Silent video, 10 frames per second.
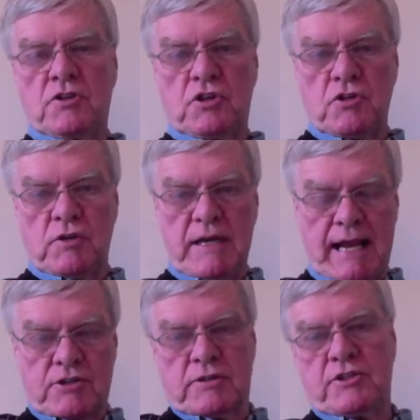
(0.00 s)
do an
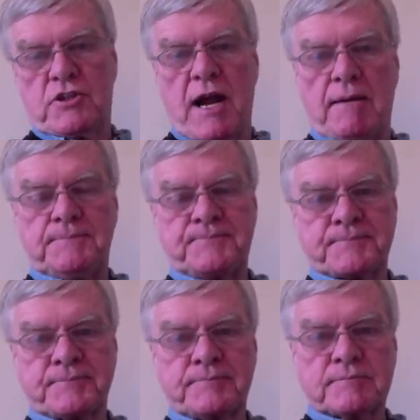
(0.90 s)
excellent job,
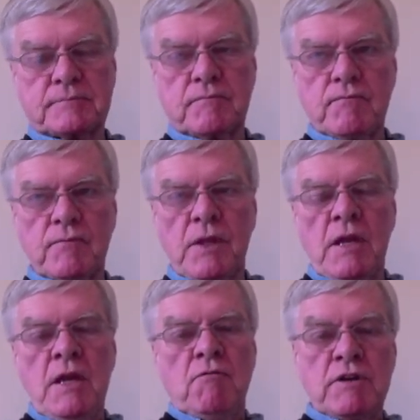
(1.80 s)

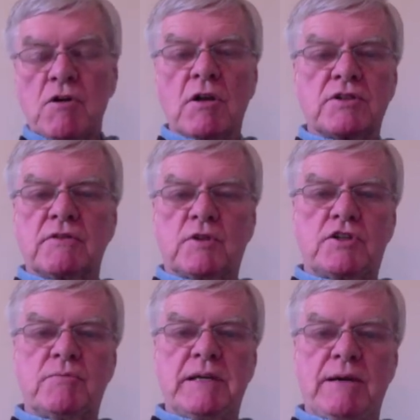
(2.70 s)
regardless of what
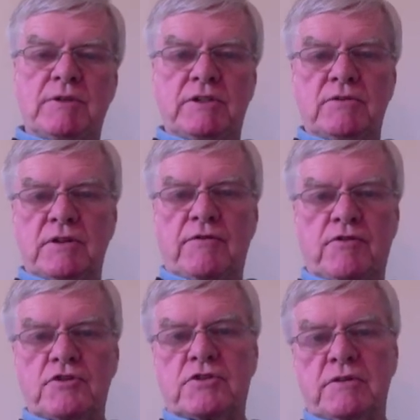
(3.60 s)
you've been able to do in the
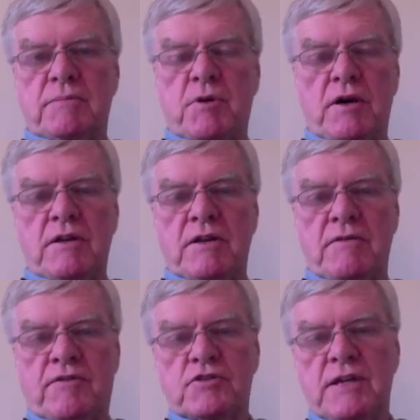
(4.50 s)
first
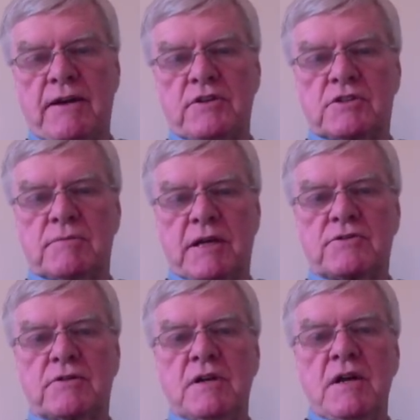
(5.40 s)
half of the
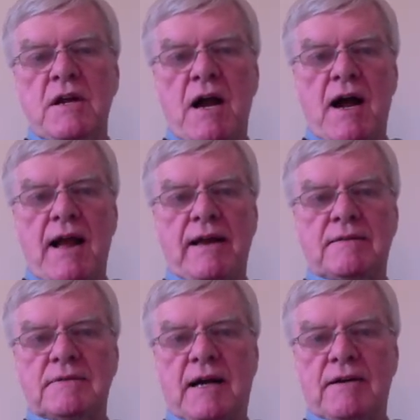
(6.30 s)
semester. I
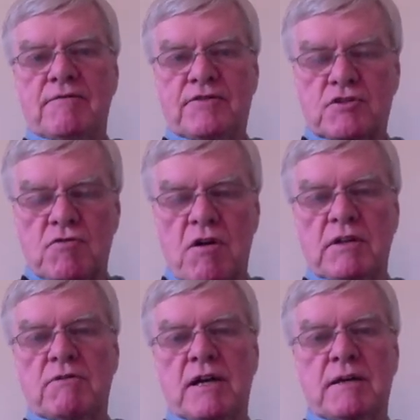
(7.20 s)

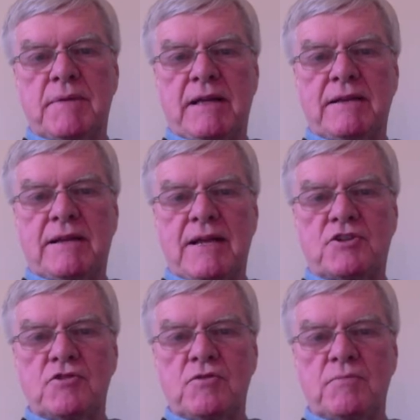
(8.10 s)
strongly recommend
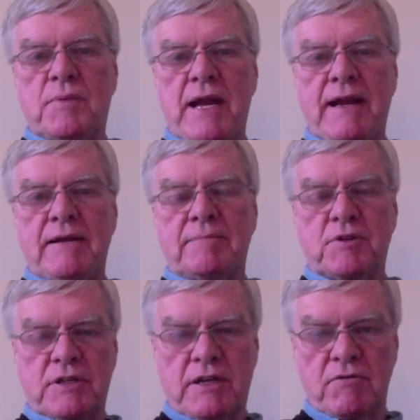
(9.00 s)
that you pay
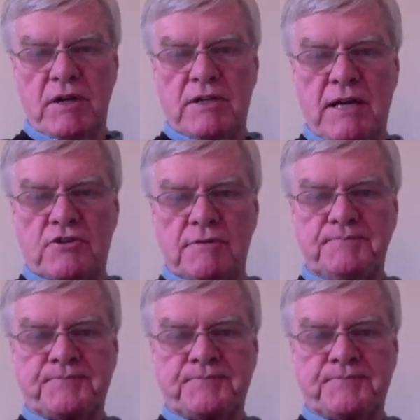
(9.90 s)
particular attention